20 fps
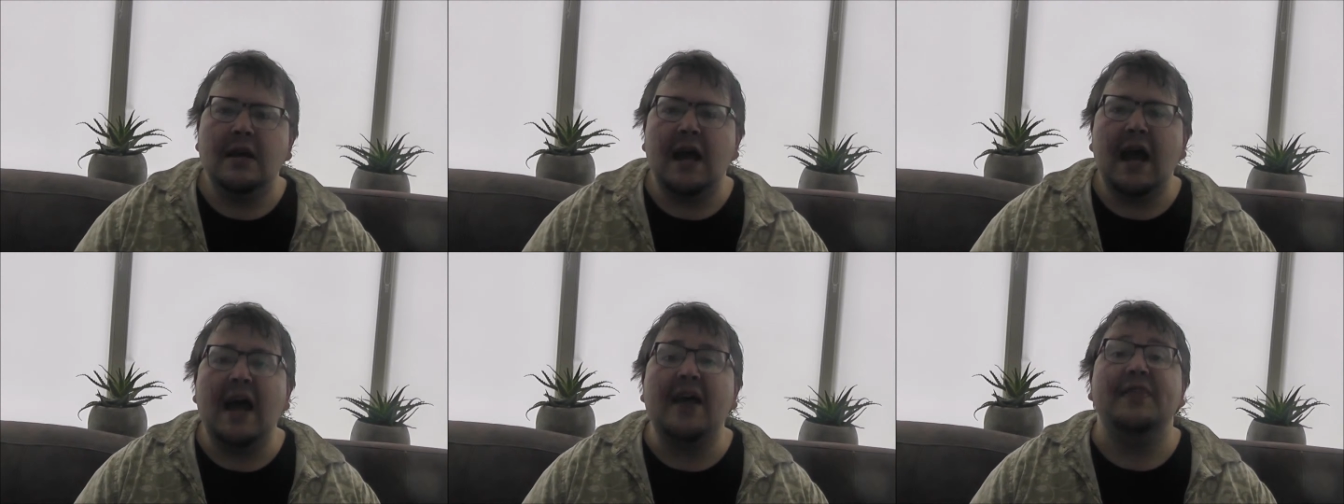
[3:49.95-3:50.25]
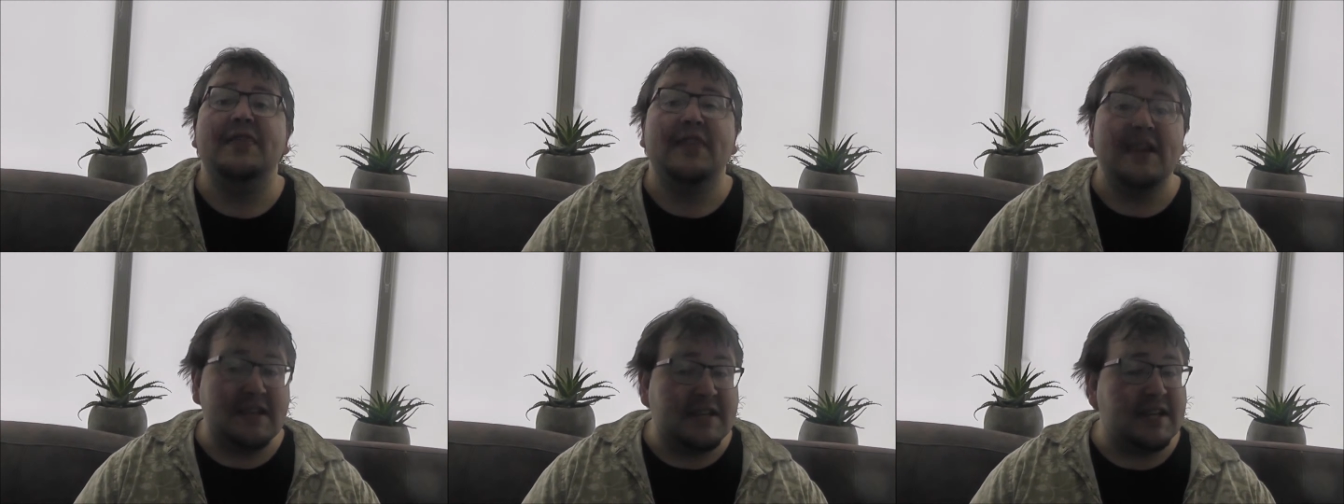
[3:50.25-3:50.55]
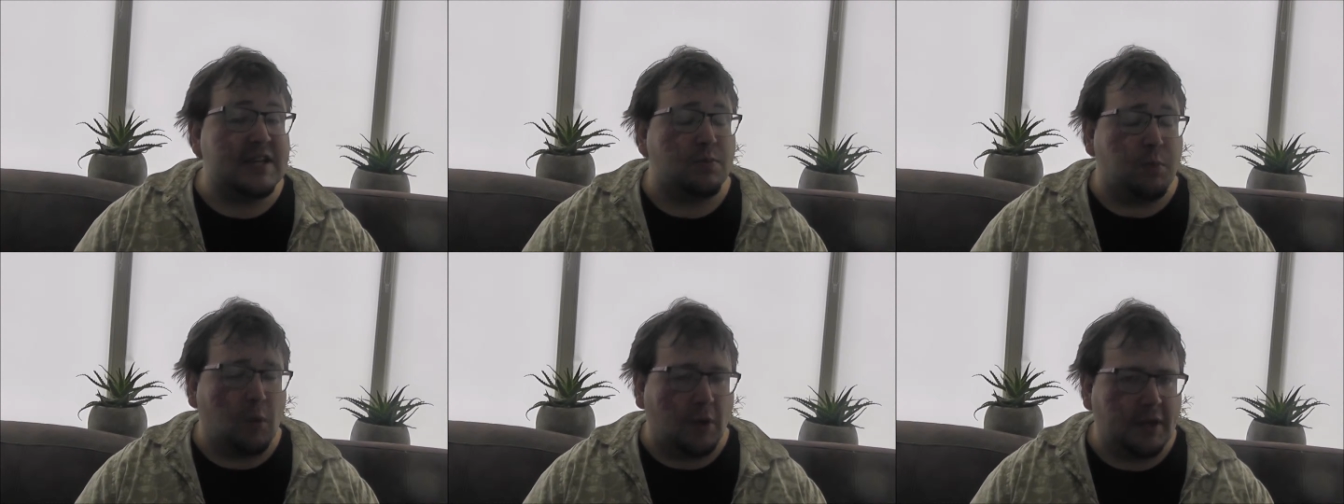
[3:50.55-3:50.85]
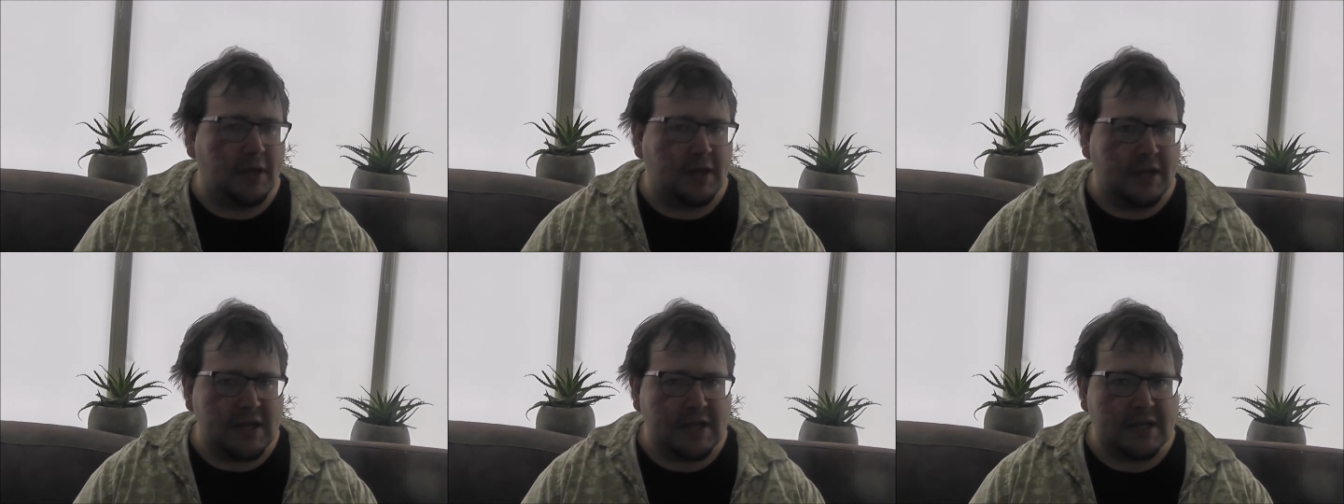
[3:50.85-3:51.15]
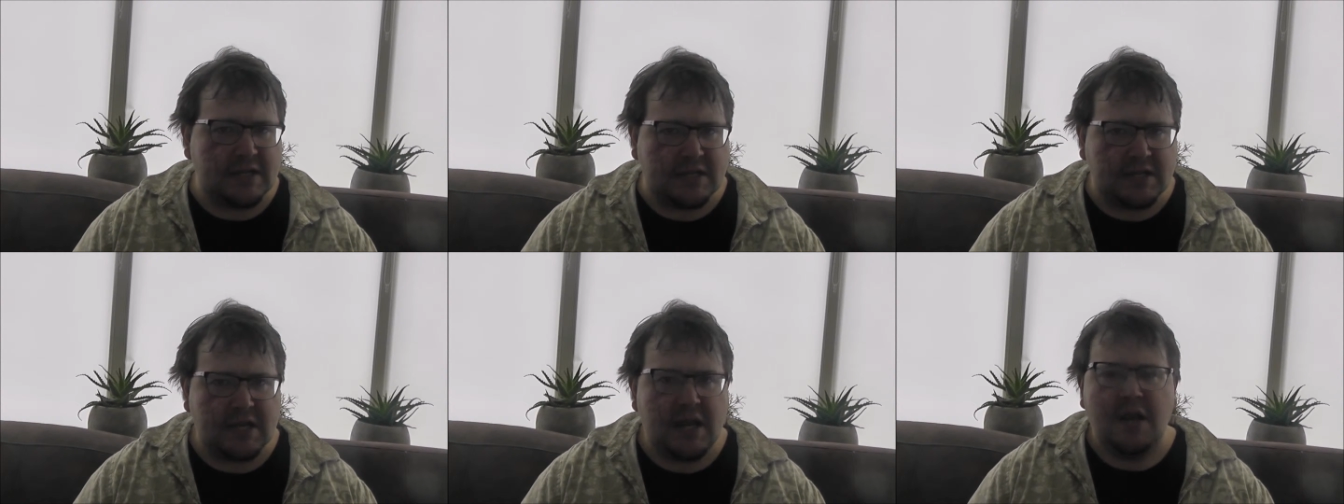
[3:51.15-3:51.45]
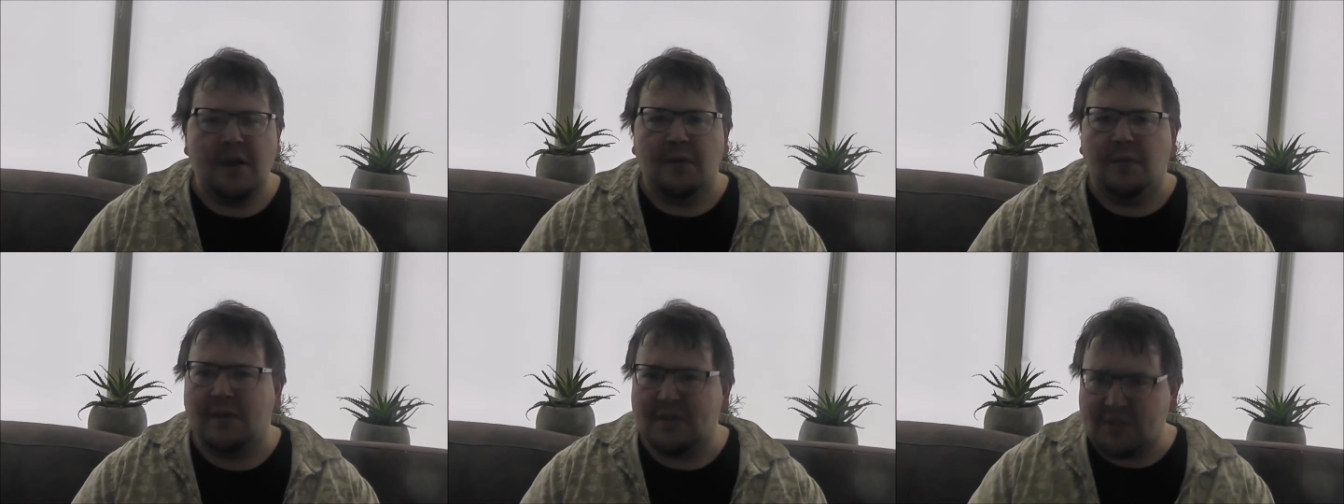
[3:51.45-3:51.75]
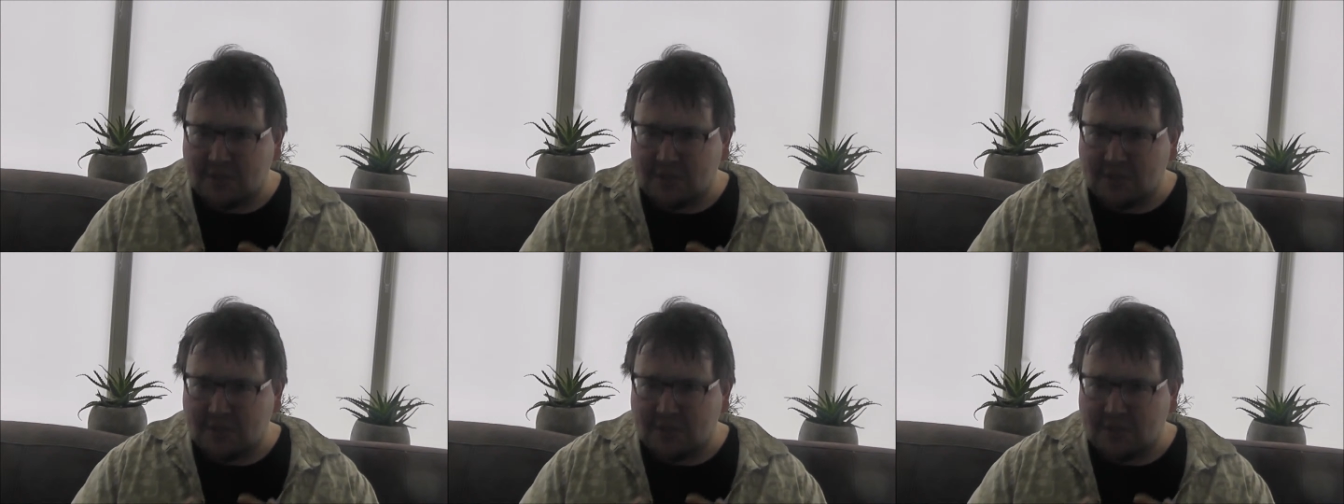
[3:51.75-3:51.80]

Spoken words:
And this is what it is. While